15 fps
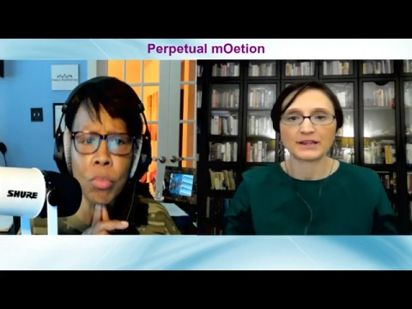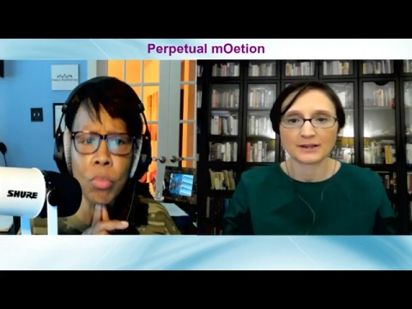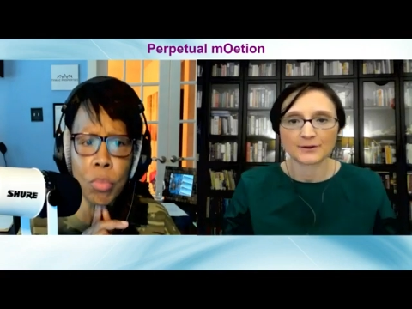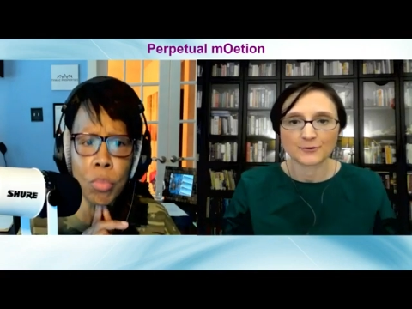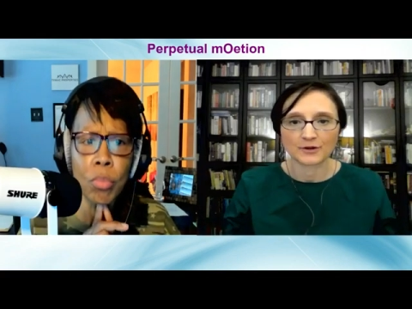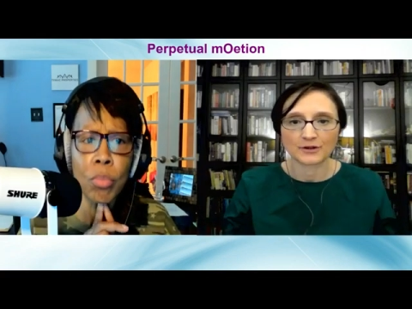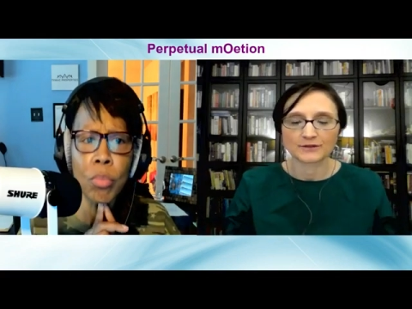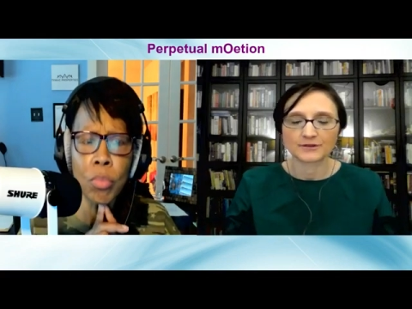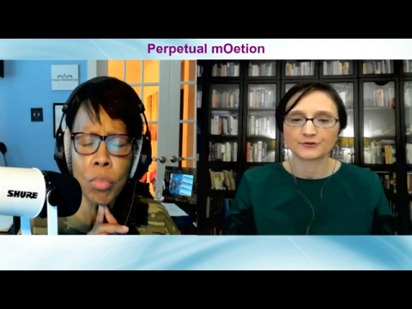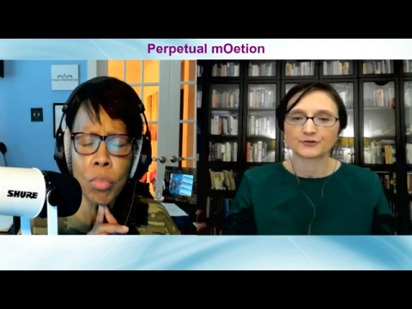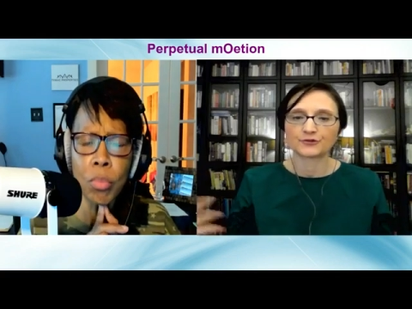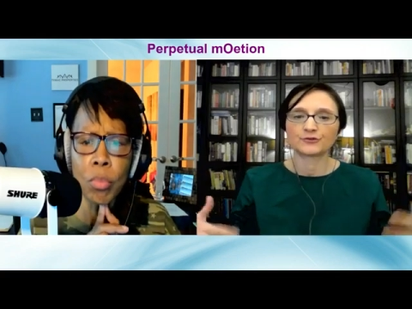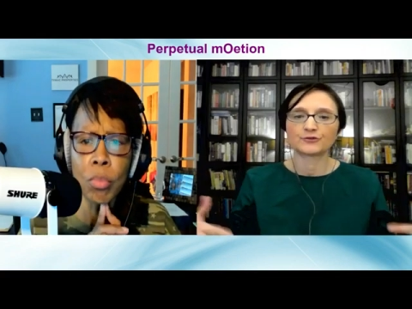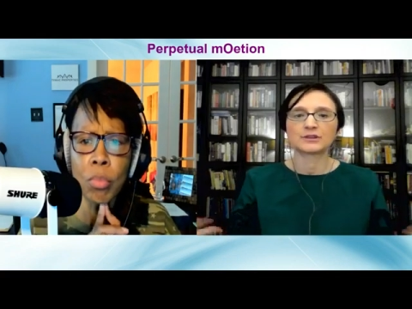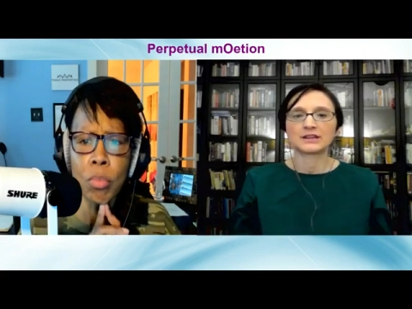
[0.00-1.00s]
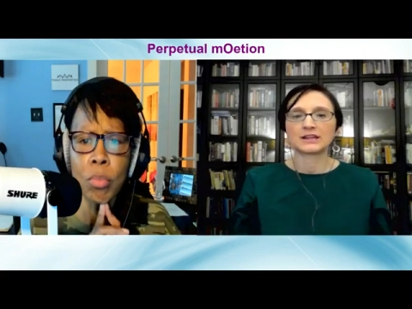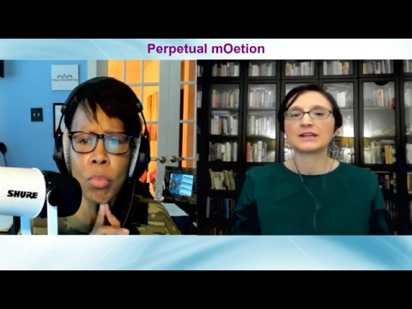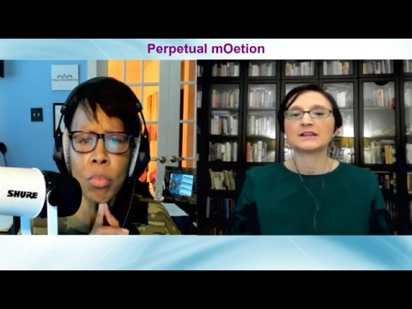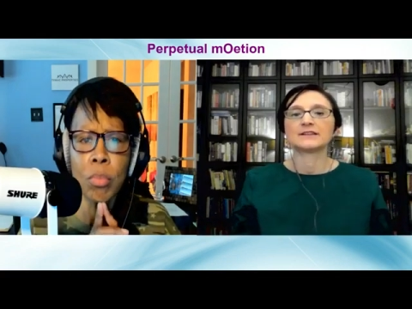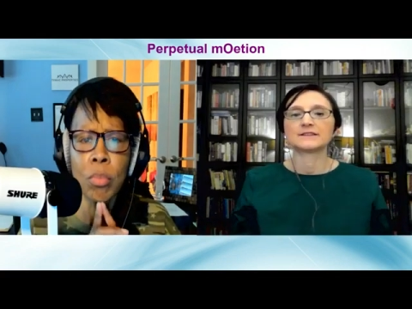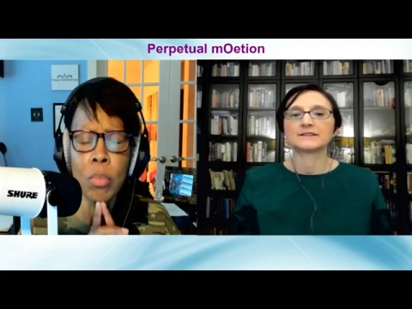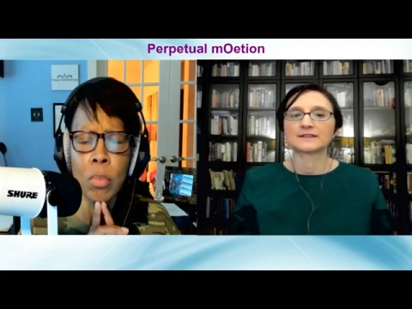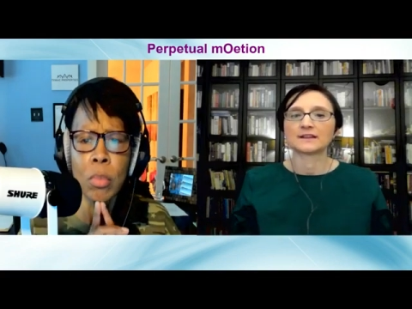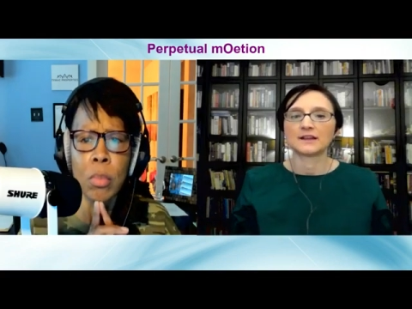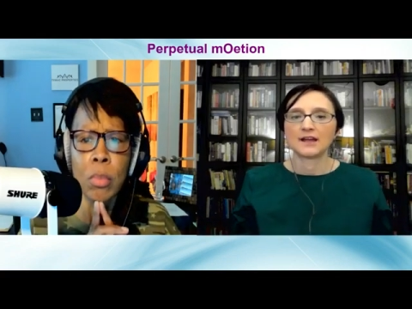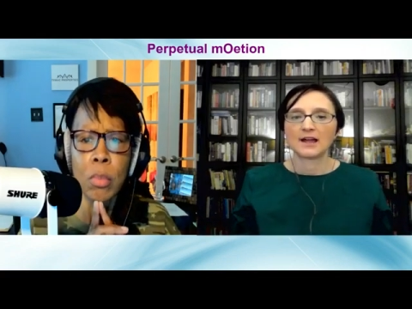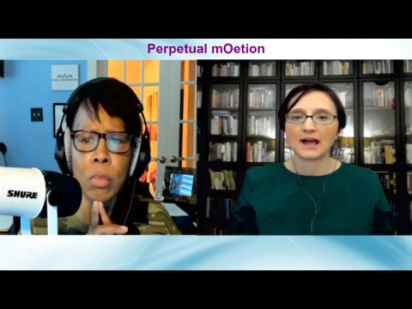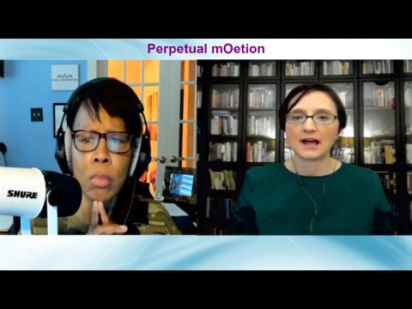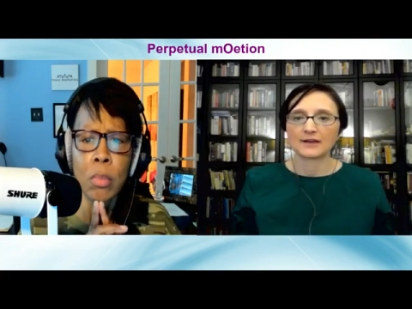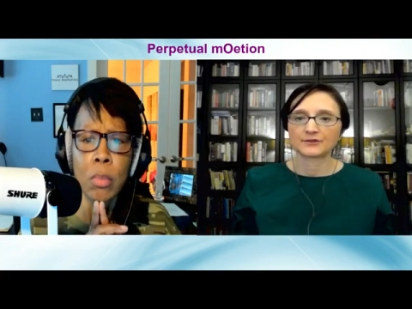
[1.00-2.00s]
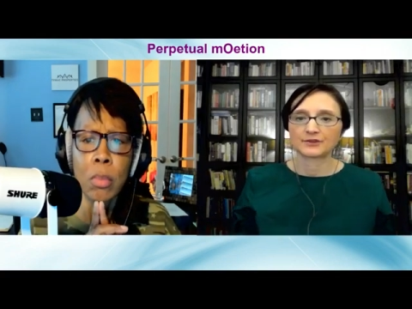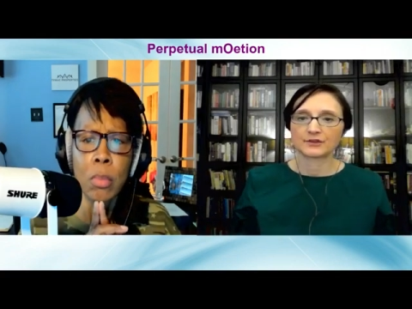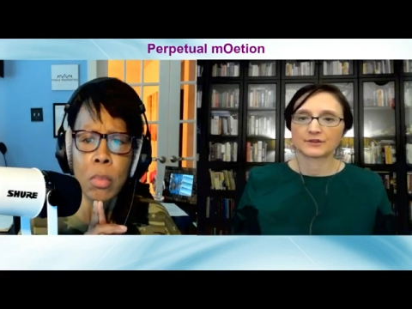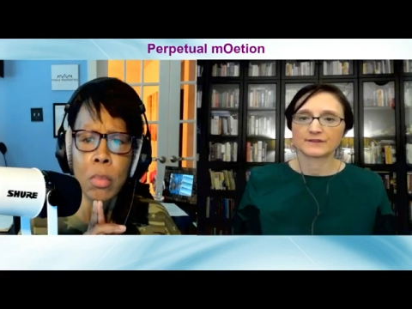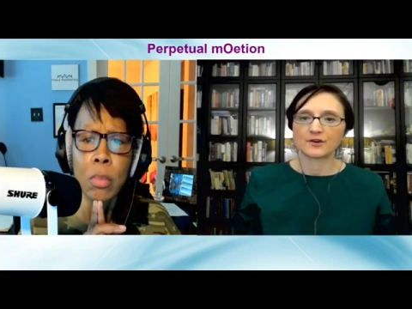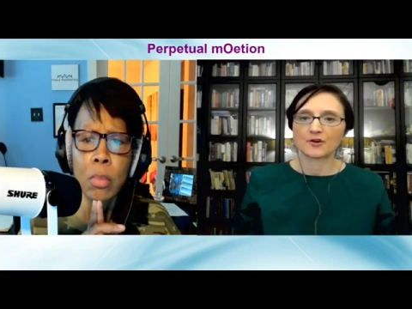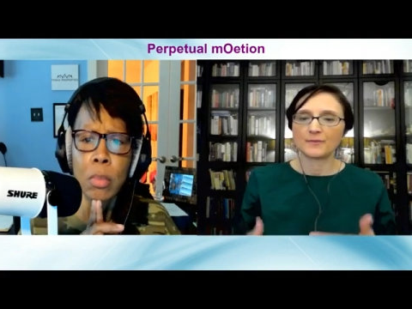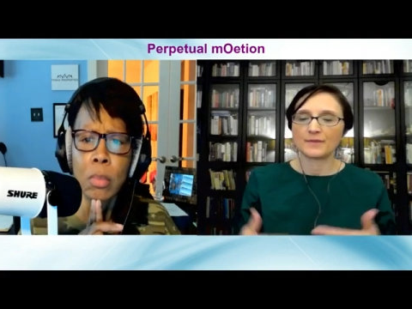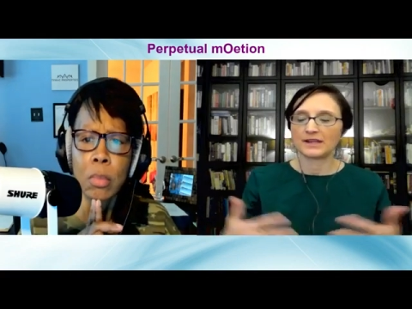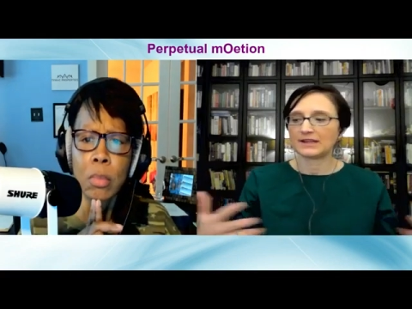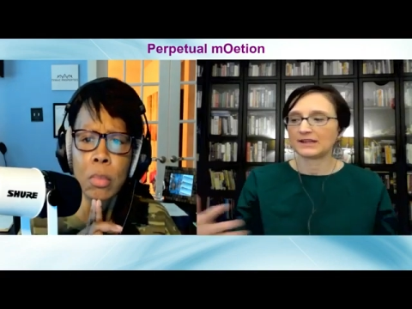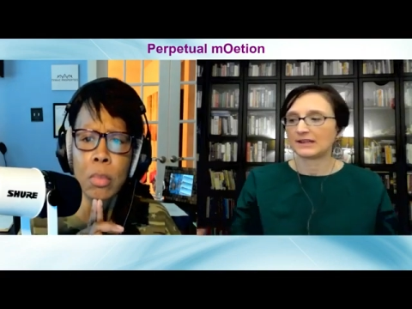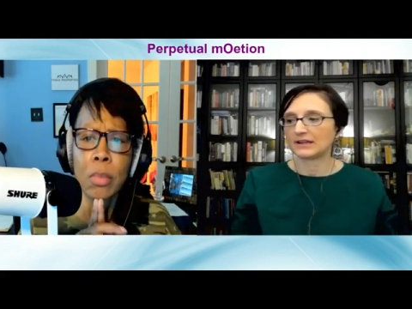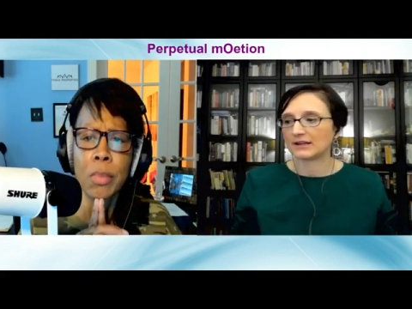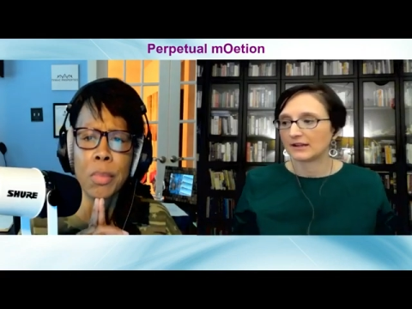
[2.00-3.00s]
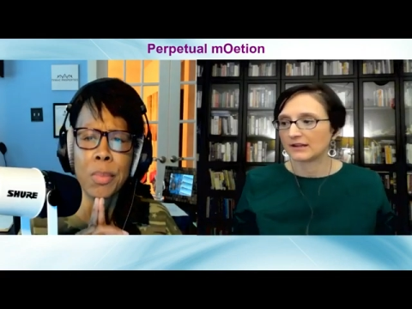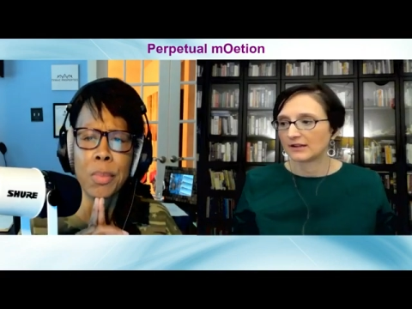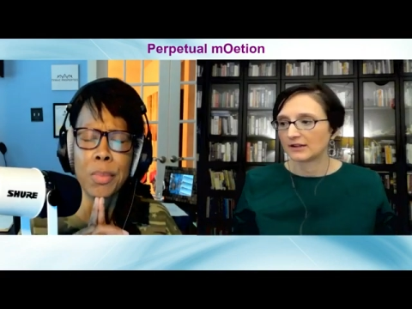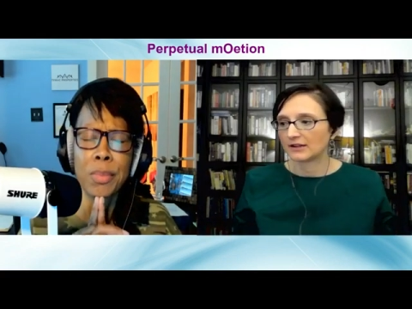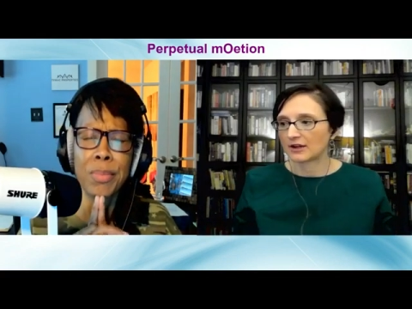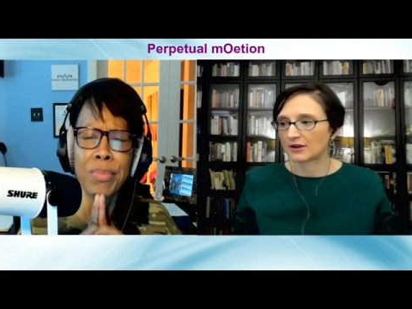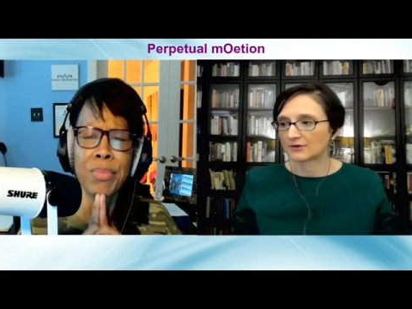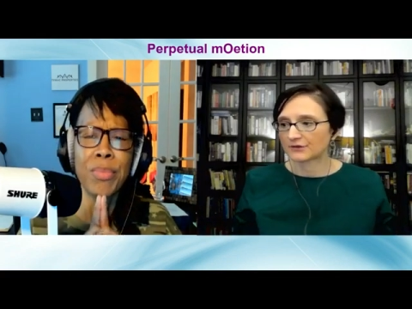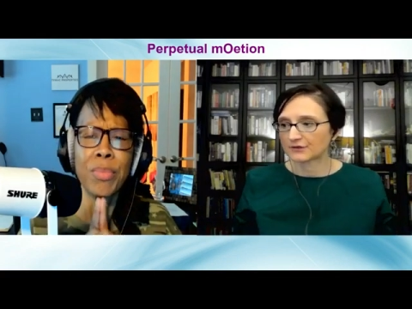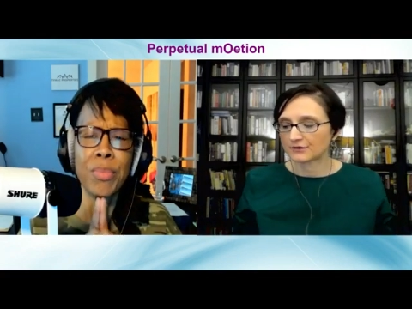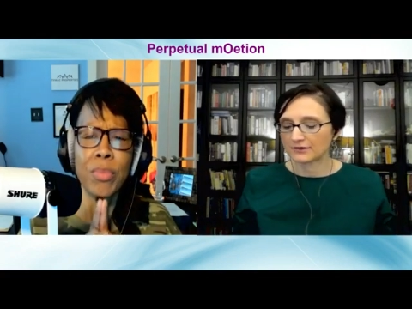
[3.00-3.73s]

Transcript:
Speaker 1: be equal. The truth is, after so many, you know,